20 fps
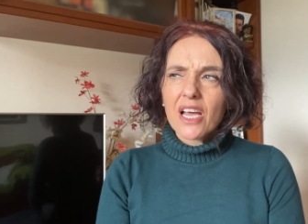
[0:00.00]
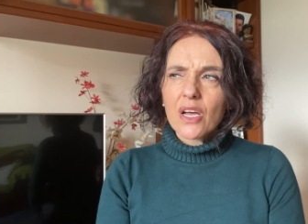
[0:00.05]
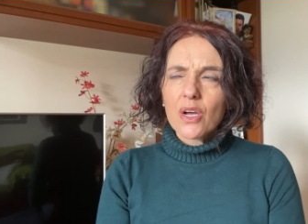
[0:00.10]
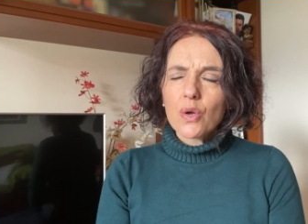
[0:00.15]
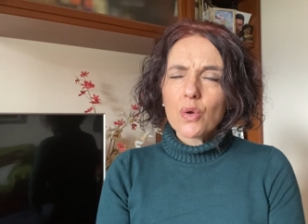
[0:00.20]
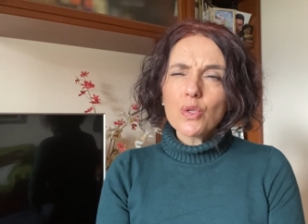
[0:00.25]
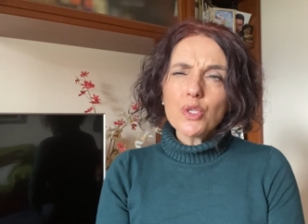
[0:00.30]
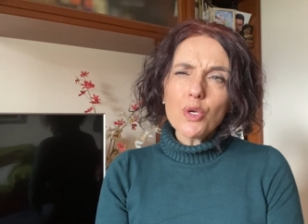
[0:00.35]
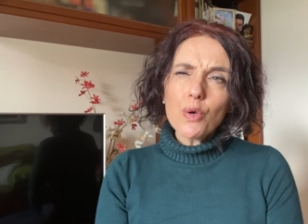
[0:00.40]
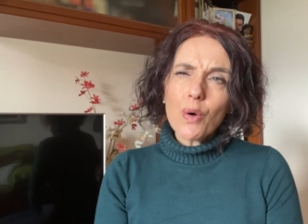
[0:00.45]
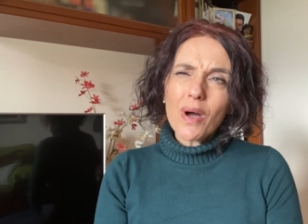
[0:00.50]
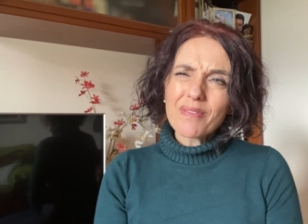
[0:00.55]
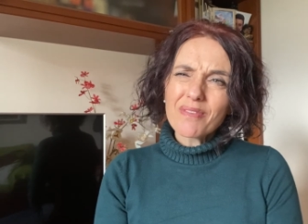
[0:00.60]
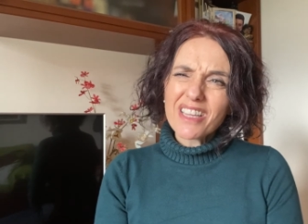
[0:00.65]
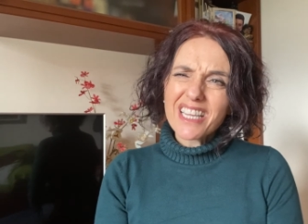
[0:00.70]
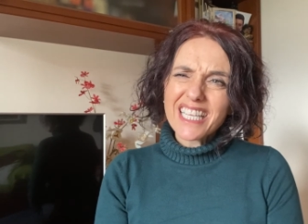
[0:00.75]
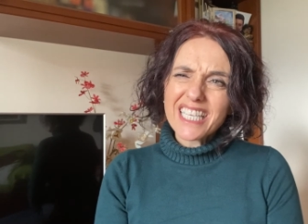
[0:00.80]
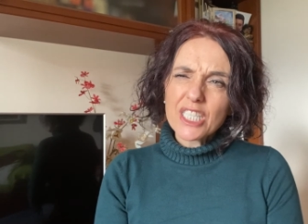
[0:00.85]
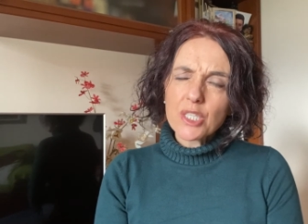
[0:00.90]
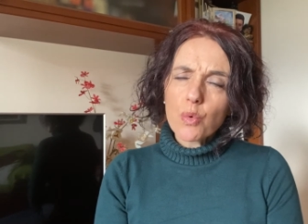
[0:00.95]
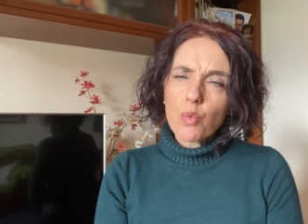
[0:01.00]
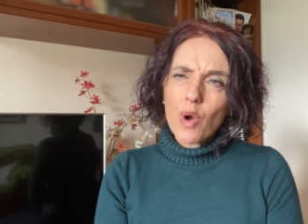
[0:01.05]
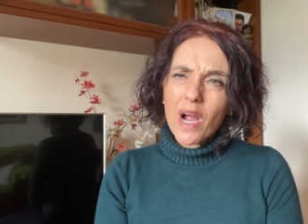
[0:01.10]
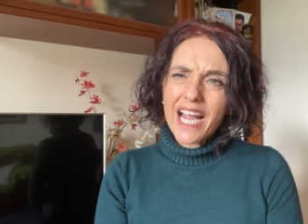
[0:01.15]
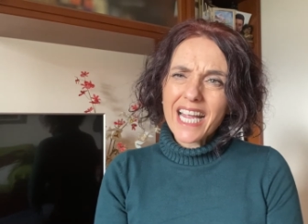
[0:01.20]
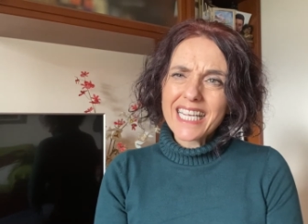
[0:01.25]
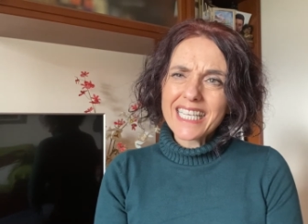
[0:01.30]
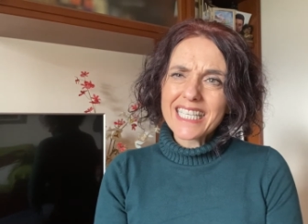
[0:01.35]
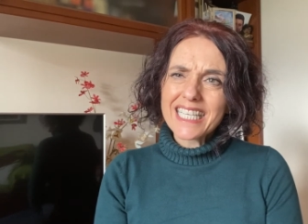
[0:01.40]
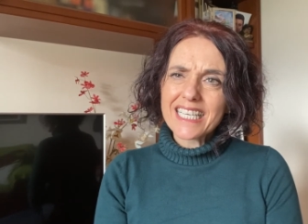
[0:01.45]
Could you at least
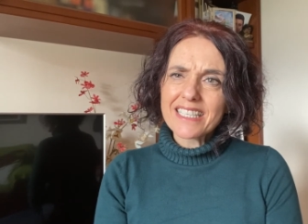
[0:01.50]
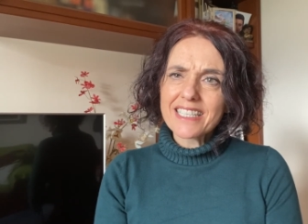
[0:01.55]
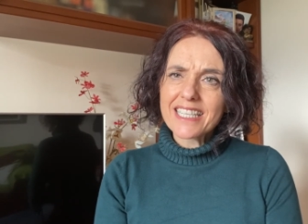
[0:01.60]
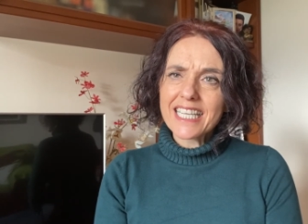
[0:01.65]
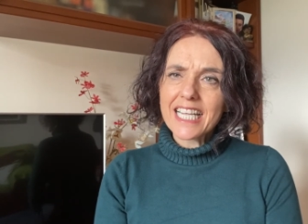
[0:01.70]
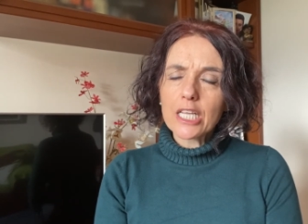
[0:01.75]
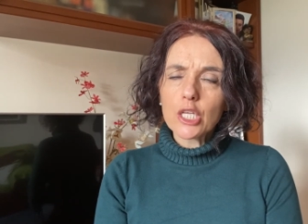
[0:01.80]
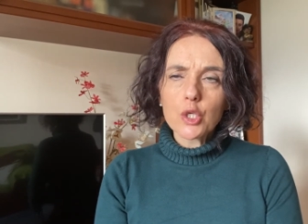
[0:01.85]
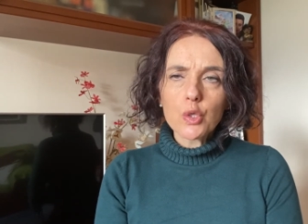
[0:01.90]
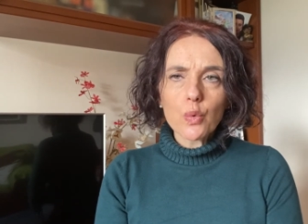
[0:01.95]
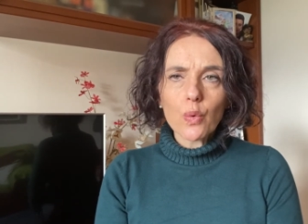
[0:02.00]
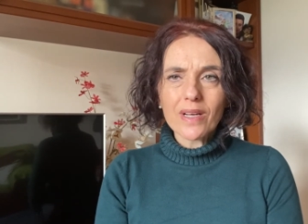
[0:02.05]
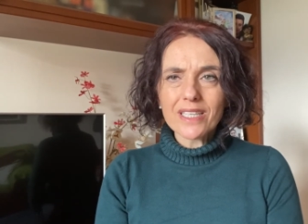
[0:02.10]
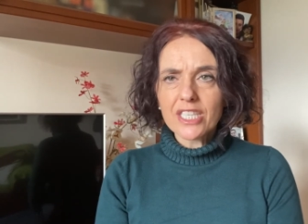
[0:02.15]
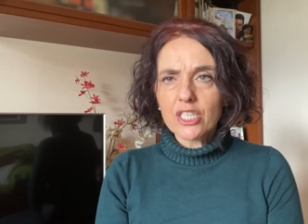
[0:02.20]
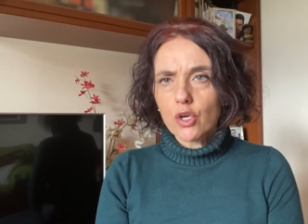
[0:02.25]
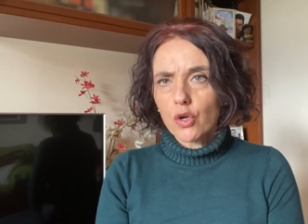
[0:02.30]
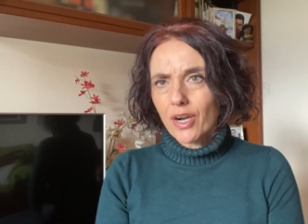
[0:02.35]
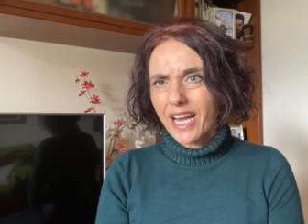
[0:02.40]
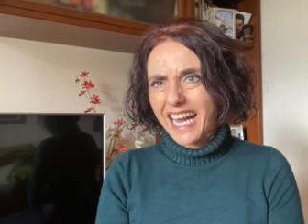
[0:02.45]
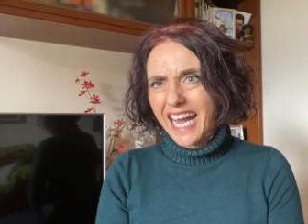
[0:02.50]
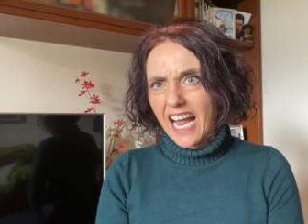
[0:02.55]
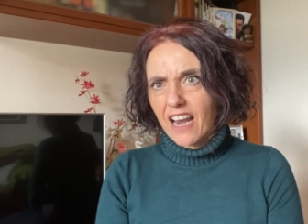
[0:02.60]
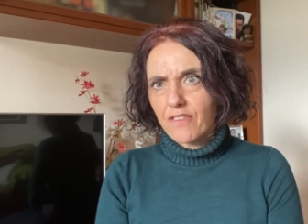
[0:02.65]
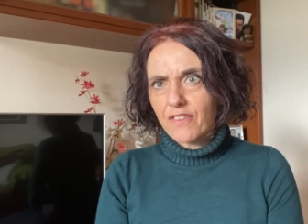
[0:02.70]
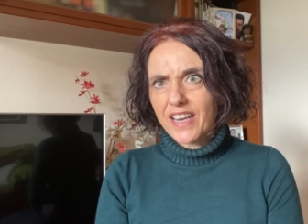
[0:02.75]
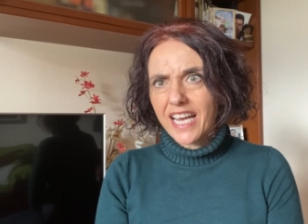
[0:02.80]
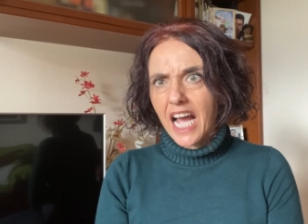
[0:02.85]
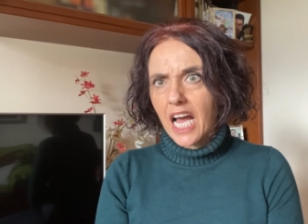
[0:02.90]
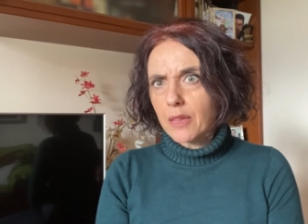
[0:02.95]
wait until you and your
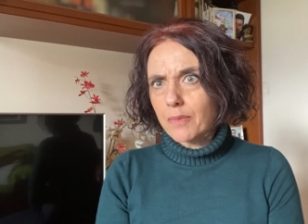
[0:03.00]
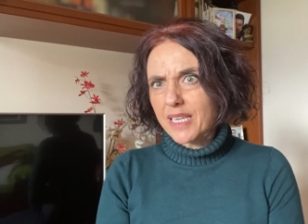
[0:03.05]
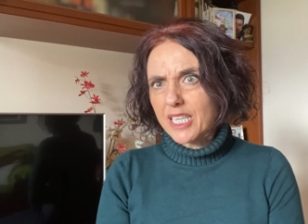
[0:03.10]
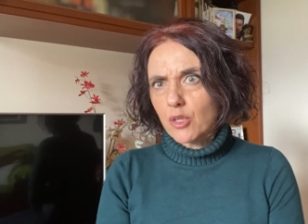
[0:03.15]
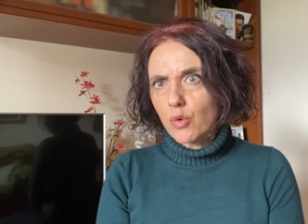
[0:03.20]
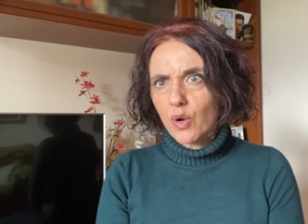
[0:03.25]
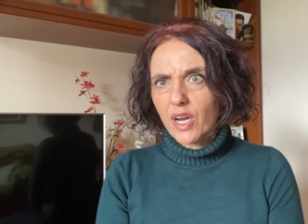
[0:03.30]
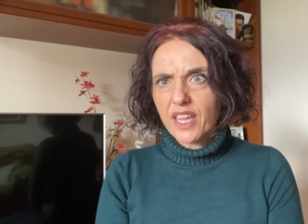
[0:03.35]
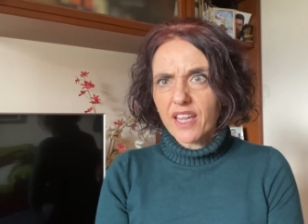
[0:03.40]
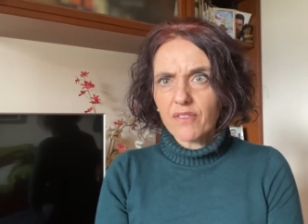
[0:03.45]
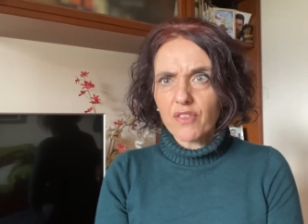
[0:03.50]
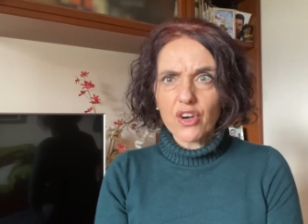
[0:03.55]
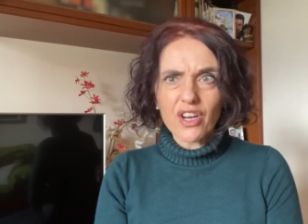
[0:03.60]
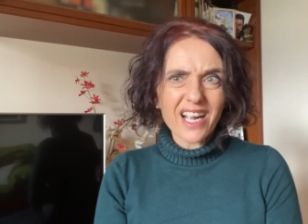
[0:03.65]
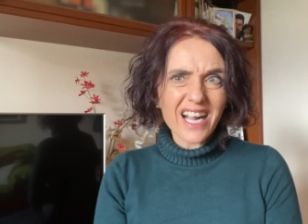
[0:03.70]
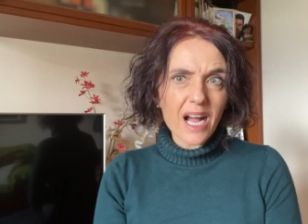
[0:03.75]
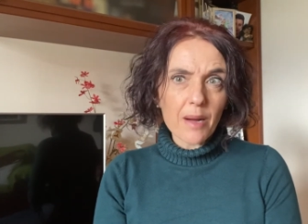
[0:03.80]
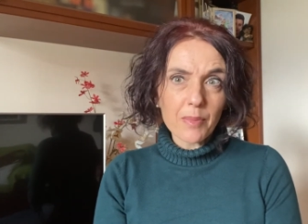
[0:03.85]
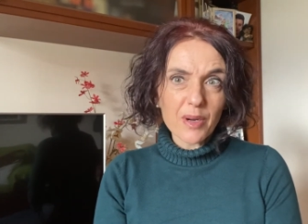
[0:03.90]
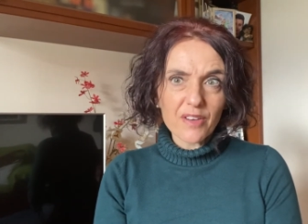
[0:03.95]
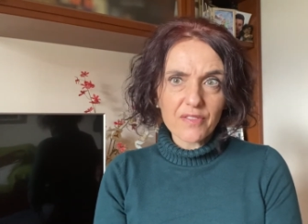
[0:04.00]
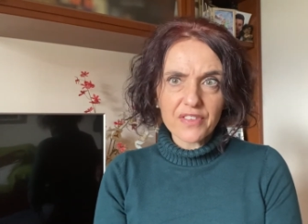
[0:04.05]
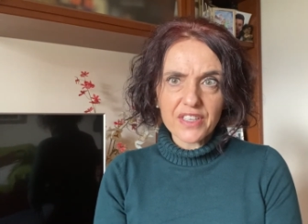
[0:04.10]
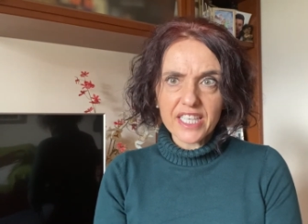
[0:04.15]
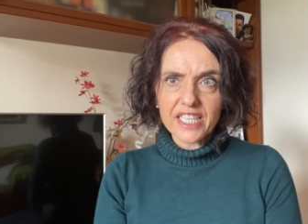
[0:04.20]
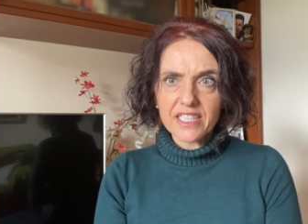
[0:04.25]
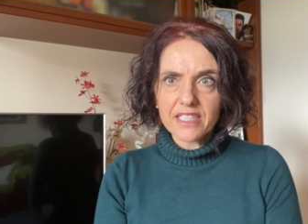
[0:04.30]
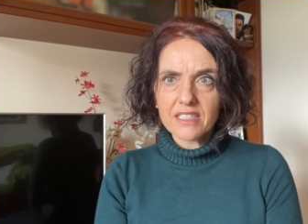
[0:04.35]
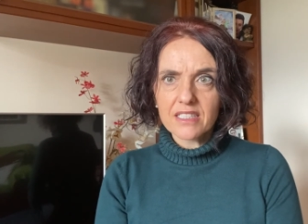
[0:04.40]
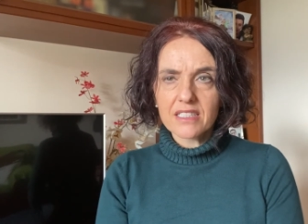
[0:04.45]
girlfriend have been together for a couple of
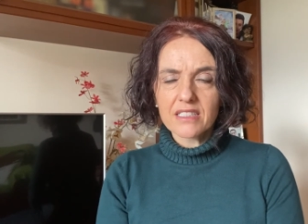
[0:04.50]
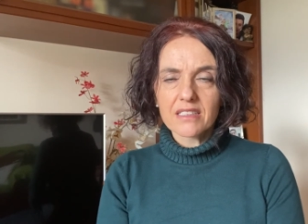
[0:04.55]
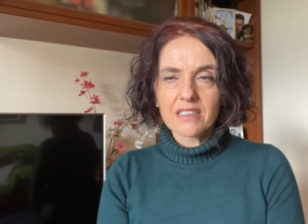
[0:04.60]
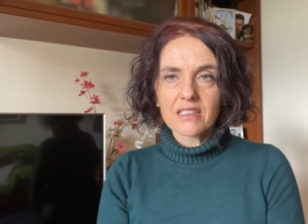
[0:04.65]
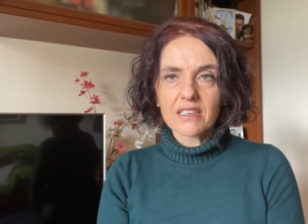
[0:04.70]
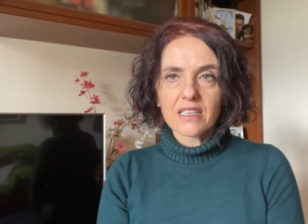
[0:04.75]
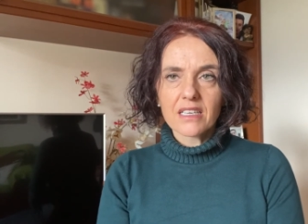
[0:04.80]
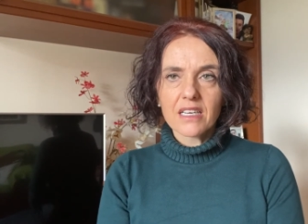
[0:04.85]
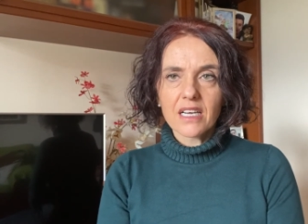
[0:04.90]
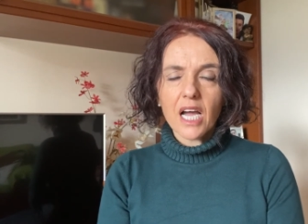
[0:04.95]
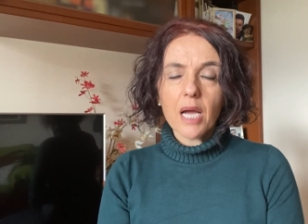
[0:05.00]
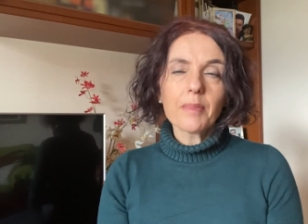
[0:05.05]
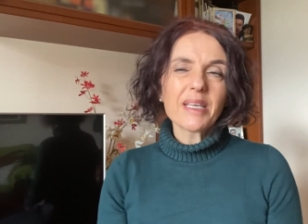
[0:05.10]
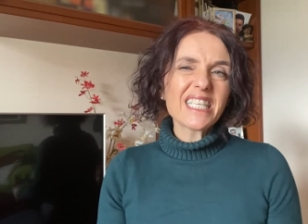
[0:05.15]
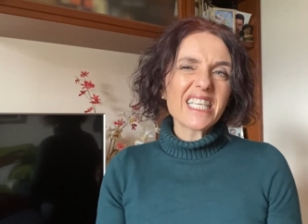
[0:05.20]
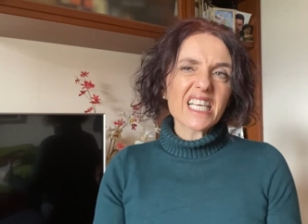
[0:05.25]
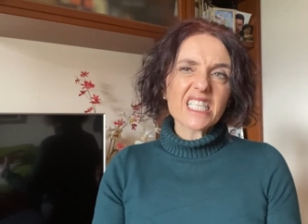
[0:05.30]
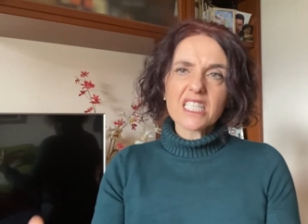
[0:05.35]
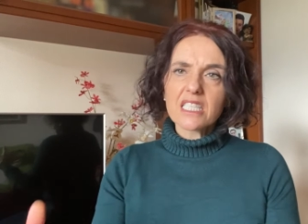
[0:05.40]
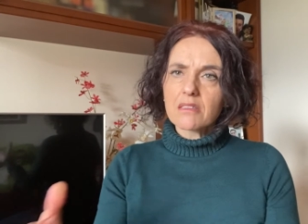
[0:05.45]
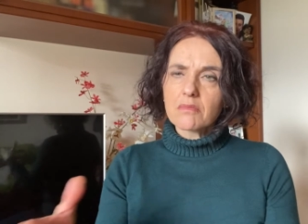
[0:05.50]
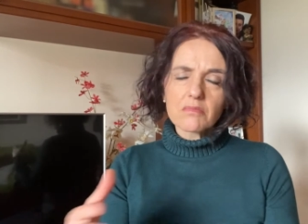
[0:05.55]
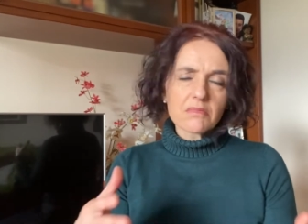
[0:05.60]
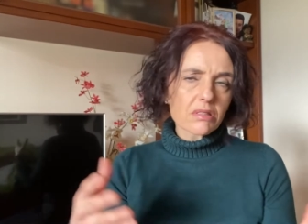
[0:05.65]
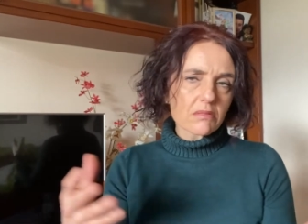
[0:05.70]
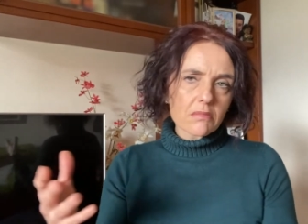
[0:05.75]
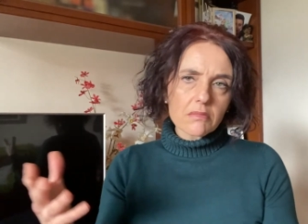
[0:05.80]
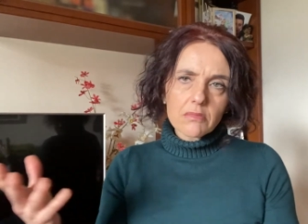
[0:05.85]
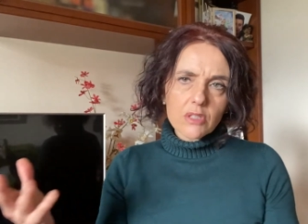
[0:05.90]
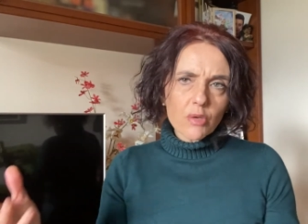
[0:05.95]
years? I mean, just to,
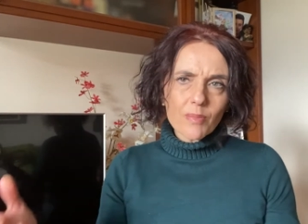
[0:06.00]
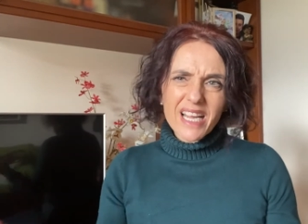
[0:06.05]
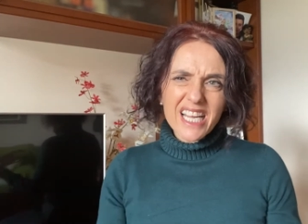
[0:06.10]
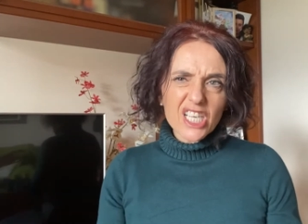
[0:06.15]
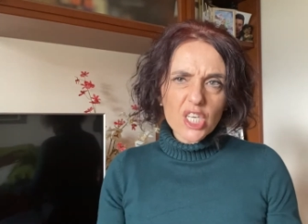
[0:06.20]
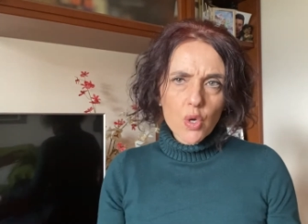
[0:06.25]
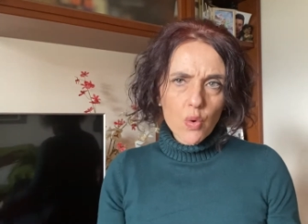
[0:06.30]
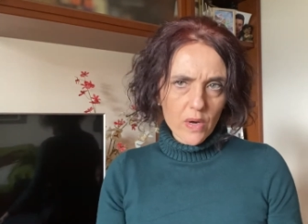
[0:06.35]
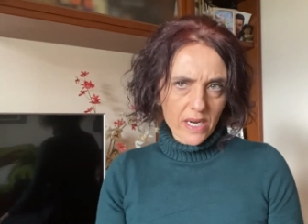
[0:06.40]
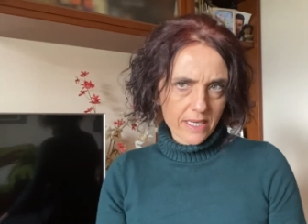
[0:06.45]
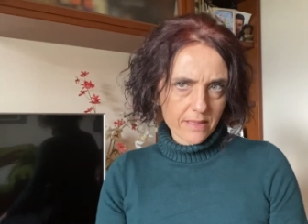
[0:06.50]
to make sure.